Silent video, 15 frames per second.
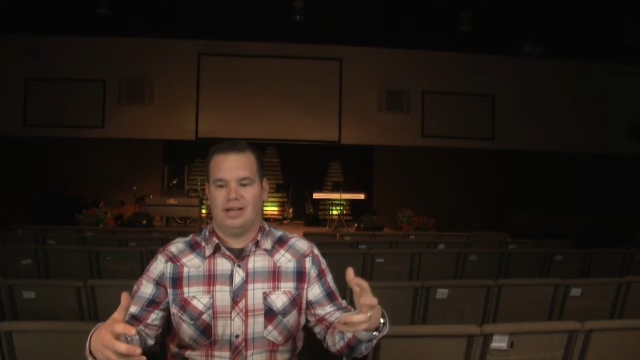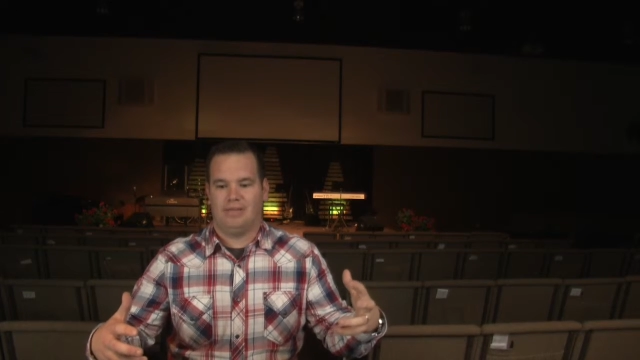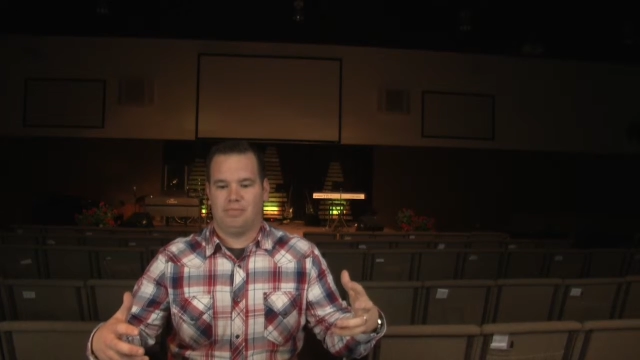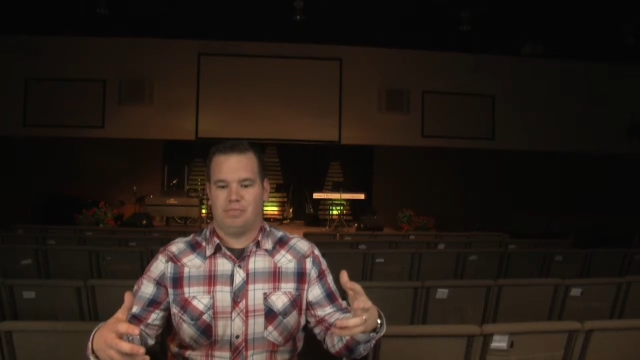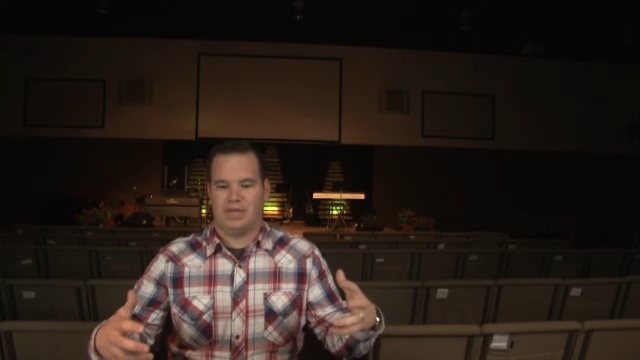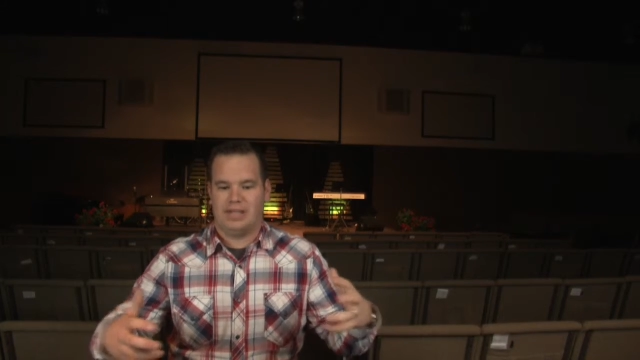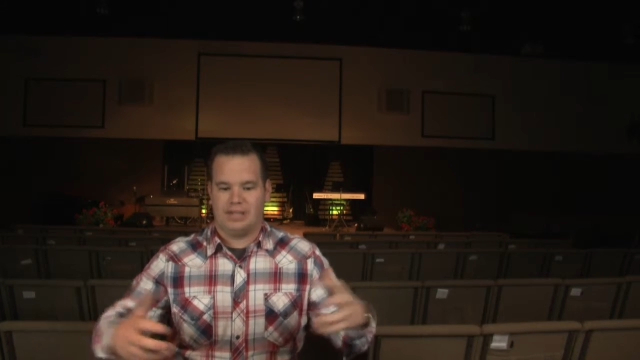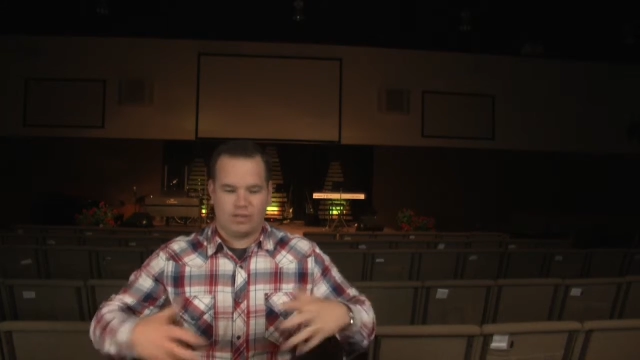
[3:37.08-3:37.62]

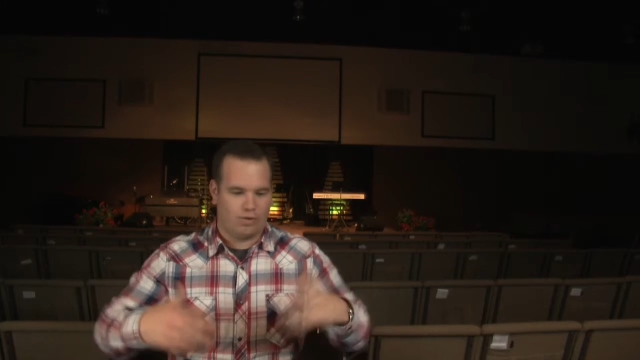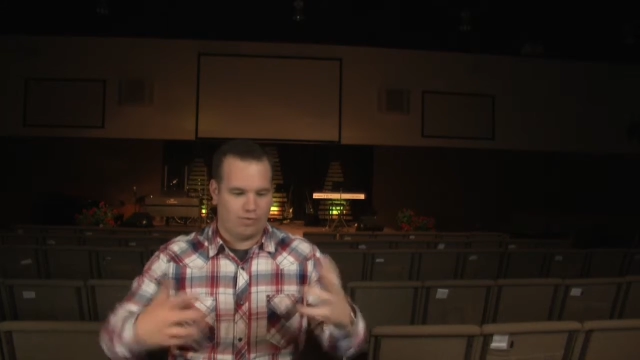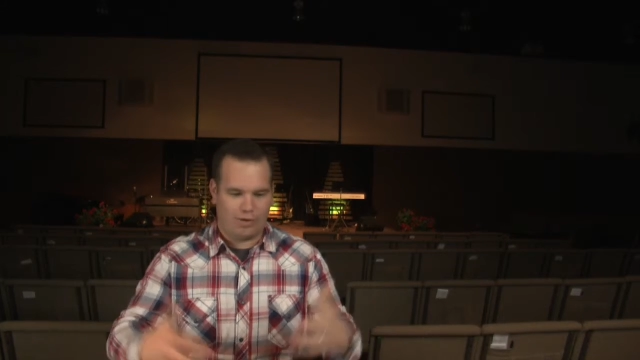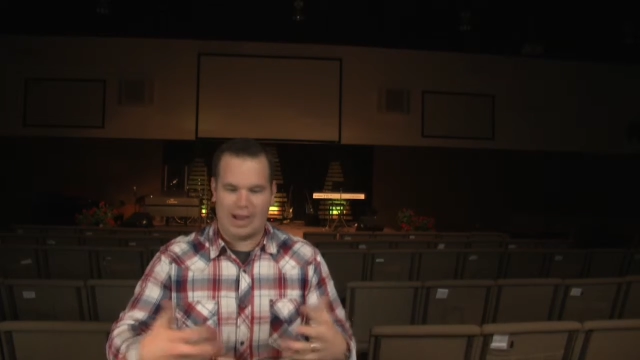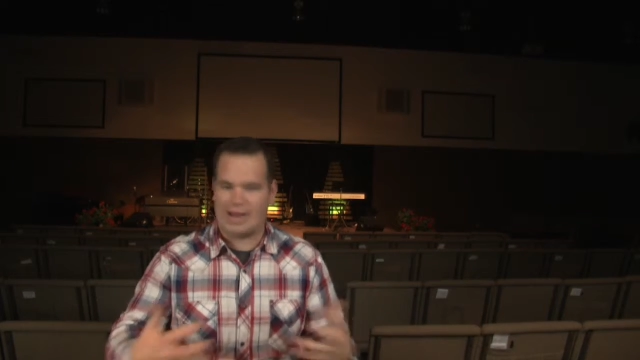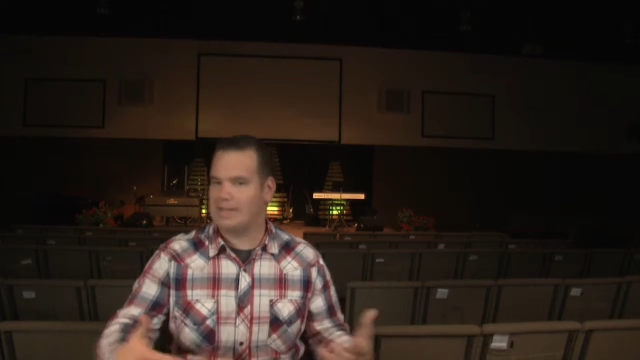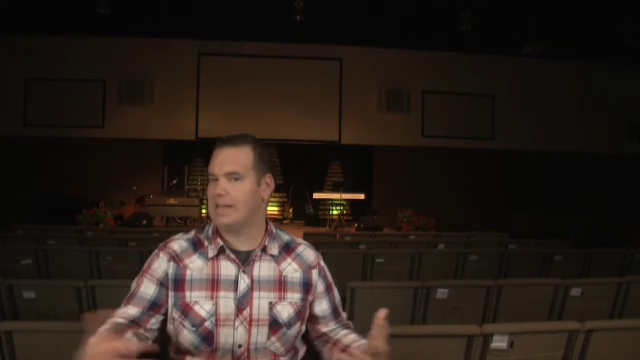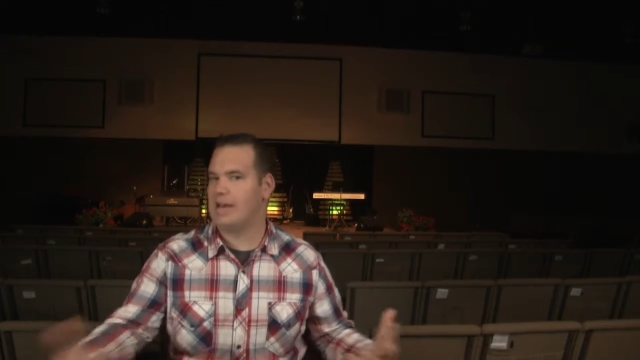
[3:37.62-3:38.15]
begin to
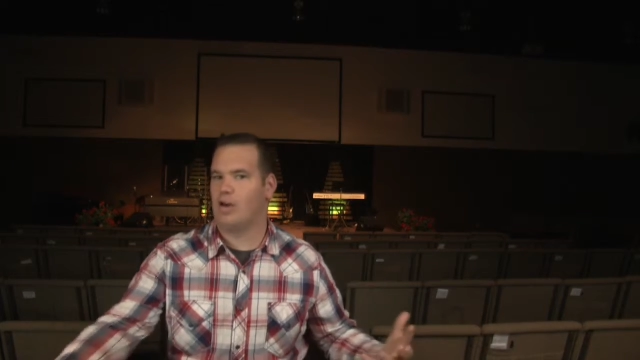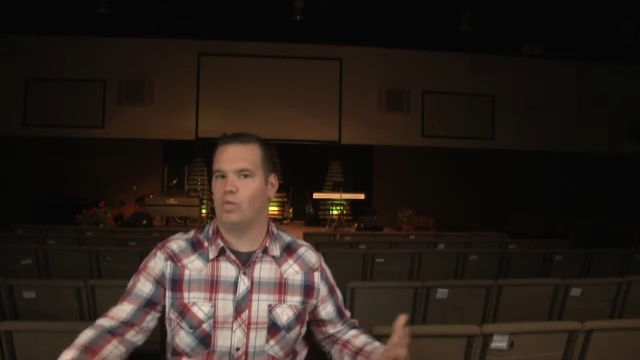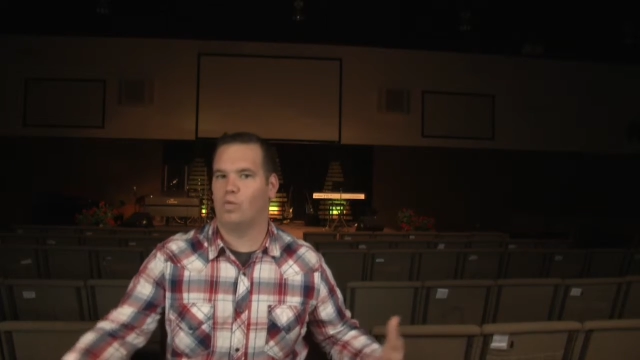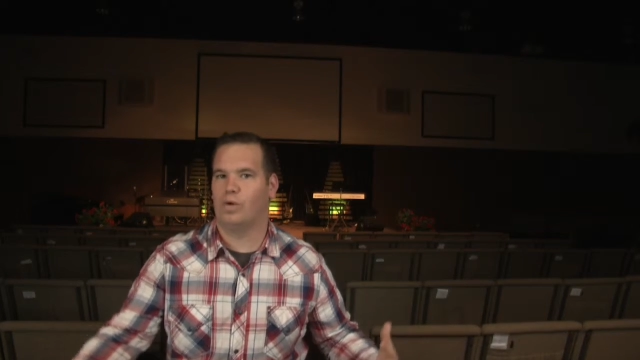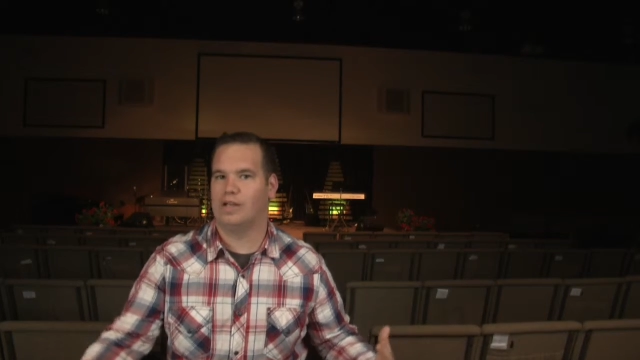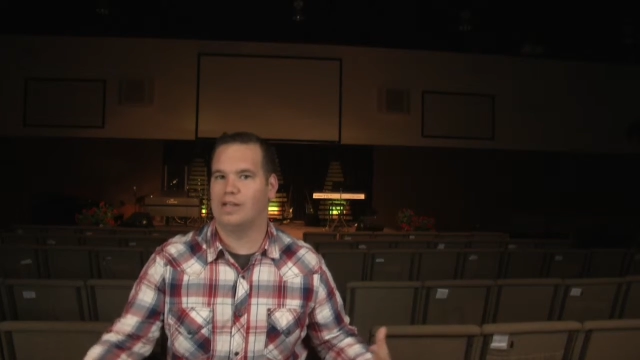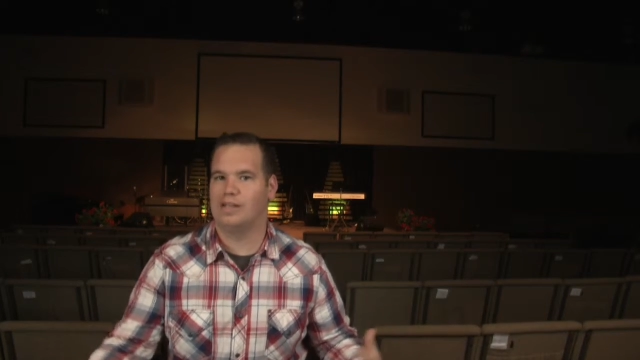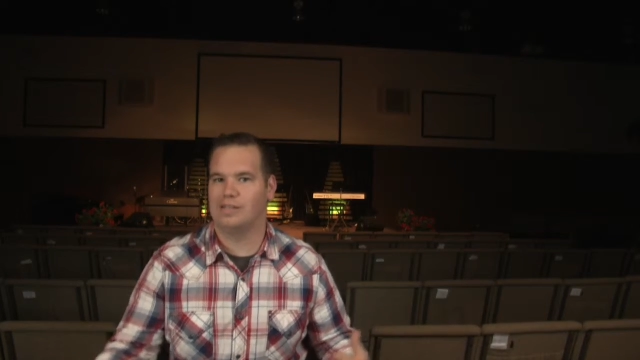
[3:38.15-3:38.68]
write down
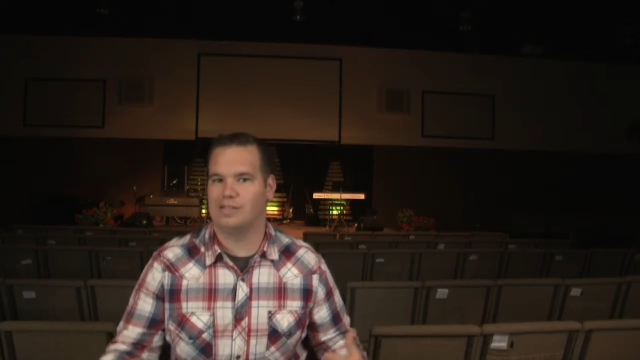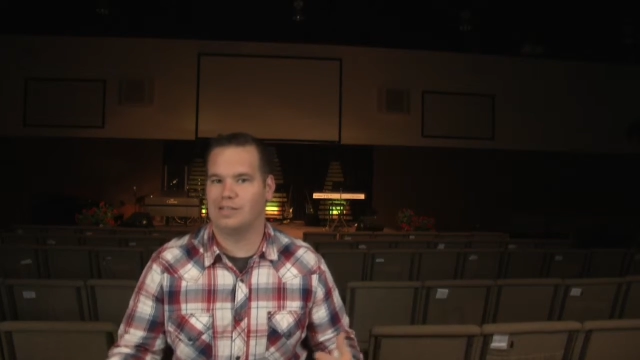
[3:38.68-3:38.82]
what he's